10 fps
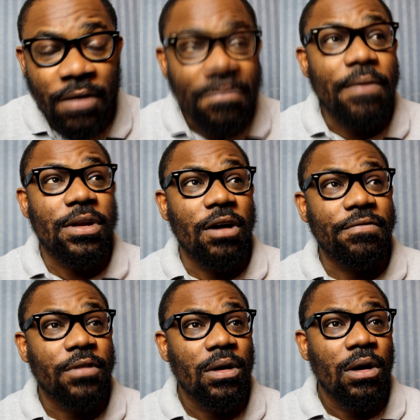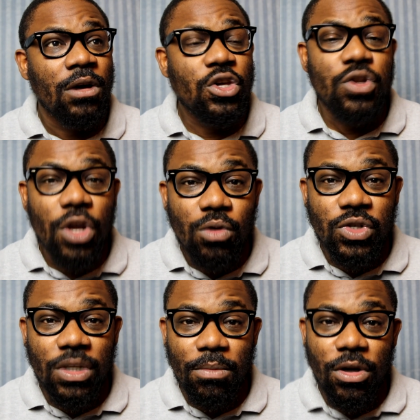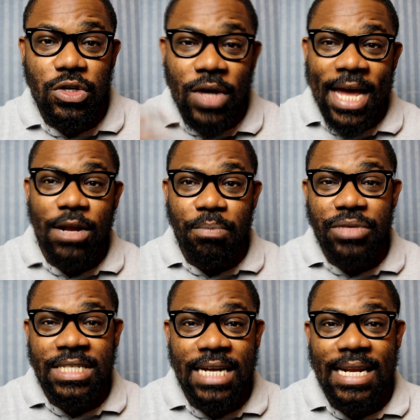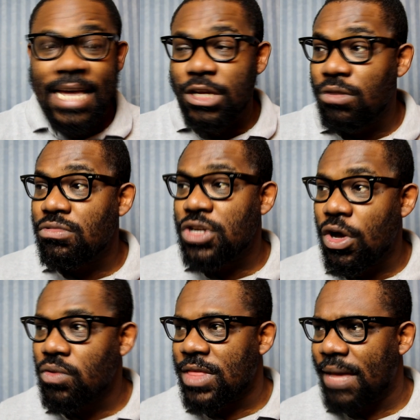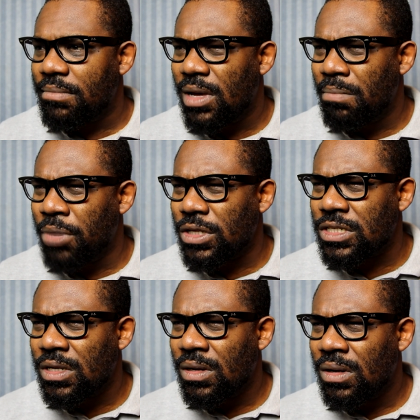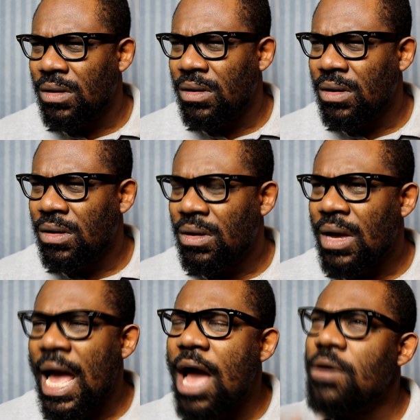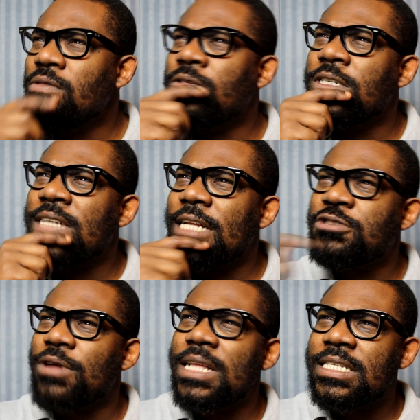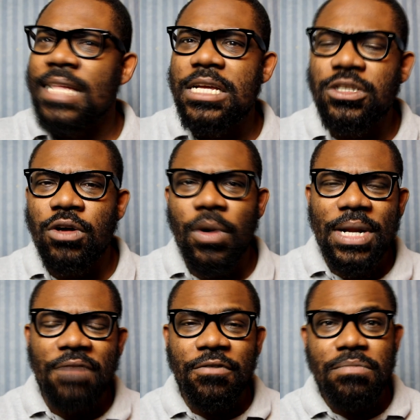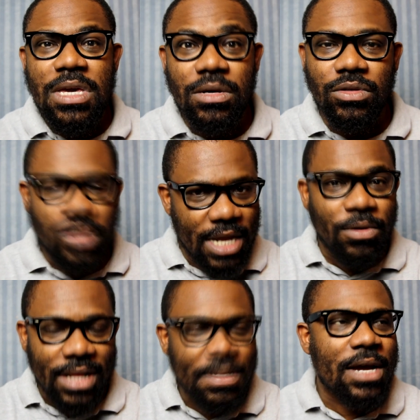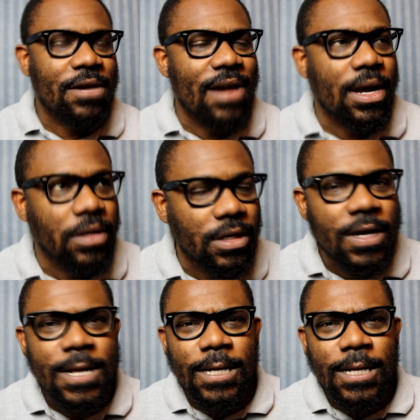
Fair enough. You know someone, you cannot pretend like you don't know them, but how does that translate to going out for meals? Anyway, let me crack on.